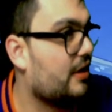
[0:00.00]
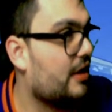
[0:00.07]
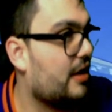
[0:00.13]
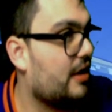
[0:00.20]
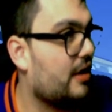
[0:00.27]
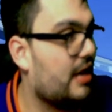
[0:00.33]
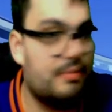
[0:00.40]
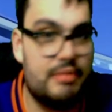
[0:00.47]

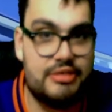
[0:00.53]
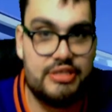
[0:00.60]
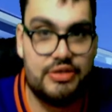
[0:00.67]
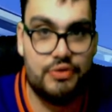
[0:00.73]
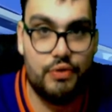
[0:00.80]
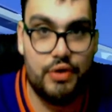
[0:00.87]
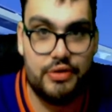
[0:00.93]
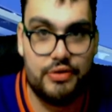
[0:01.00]
Edmonton
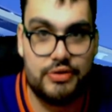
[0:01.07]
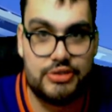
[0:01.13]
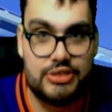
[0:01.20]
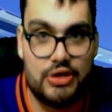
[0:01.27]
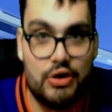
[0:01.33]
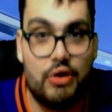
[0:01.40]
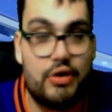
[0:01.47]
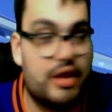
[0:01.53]
Oilers.
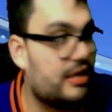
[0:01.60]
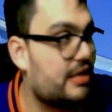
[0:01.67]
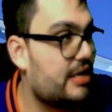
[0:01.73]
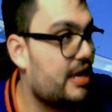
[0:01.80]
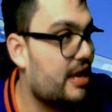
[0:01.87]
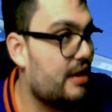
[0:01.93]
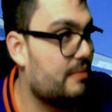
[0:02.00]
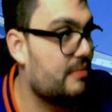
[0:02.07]
Okay,
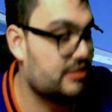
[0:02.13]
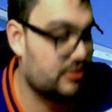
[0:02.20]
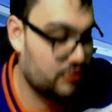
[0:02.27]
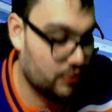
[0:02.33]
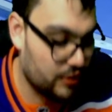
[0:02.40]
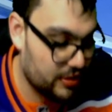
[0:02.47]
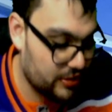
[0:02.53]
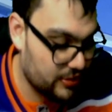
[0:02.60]
Edmonton
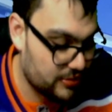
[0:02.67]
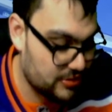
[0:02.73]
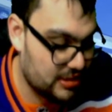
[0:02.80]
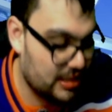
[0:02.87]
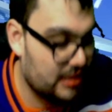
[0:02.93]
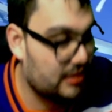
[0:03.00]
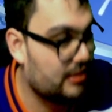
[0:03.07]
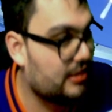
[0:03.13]
Oilers
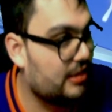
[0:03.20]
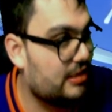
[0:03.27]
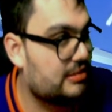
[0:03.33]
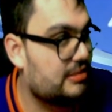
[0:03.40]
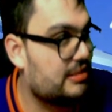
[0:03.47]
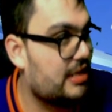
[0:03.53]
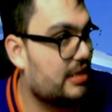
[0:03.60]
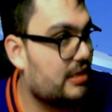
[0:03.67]

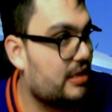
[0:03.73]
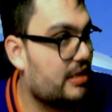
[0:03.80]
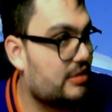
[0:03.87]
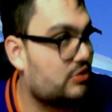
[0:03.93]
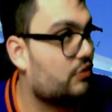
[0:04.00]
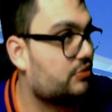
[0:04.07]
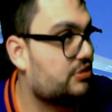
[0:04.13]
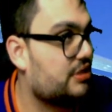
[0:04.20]
is
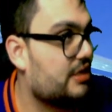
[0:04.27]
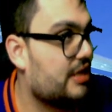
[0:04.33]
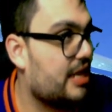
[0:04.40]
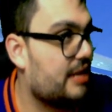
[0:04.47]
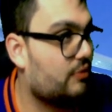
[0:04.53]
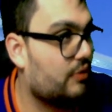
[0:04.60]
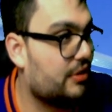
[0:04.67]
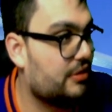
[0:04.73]
hosting
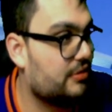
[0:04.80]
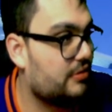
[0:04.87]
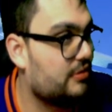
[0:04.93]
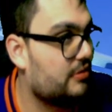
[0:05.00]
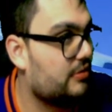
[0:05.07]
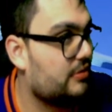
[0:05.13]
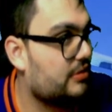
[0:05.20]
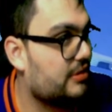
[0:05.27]
game one.
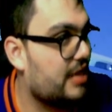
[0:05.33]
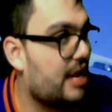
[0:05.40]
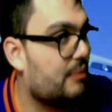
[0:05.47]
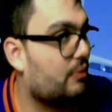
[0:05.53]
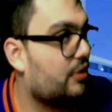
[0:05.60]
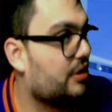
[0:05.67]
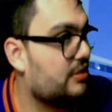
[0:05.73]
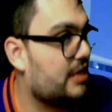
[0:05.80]
Game
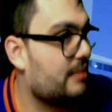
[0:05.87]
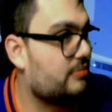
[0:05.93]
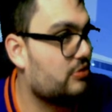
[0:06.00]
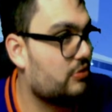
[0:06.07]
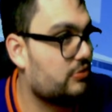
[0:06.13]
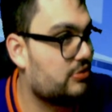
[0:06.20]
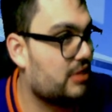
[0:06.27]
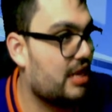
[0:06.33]
one and game
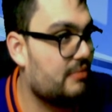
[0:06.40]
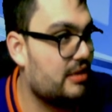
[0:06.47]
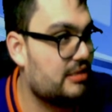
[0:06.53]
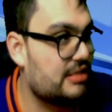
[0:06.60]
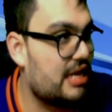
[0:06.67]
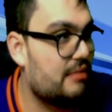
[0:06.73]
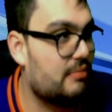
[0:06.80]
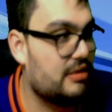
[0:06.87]
two. So that means
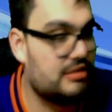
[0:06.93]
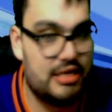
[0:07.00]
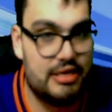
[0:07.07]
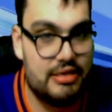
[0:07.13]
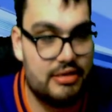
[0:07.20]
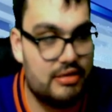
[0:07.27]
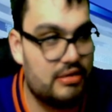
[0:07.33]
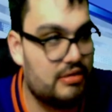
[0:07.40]

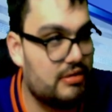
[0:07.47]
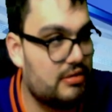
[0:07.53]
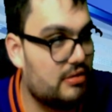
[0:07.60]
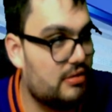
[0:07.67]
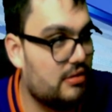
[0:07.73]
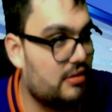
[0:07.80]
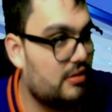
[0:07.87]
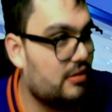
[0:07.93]

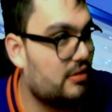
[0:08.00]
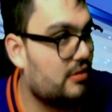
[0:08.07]
Edmonton